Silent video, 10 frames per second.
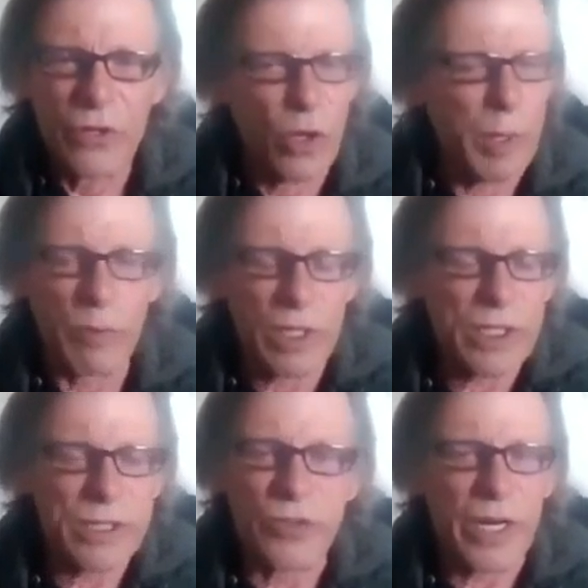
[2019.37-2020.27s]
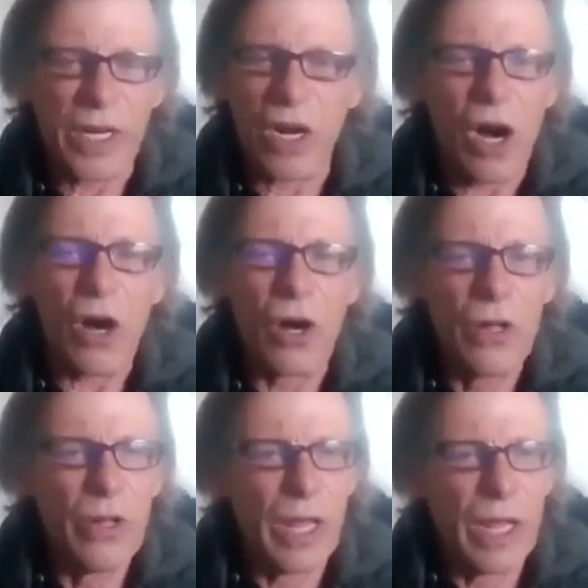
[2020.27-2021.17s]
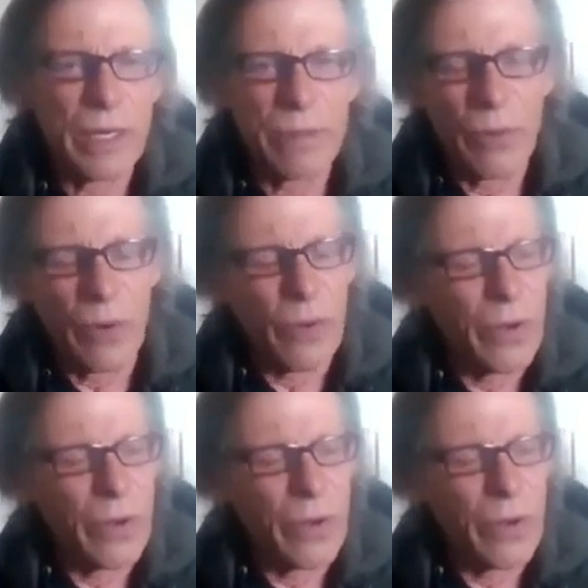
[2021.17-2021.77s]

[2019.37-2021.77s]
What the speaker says: Nobody would listen to it at all. And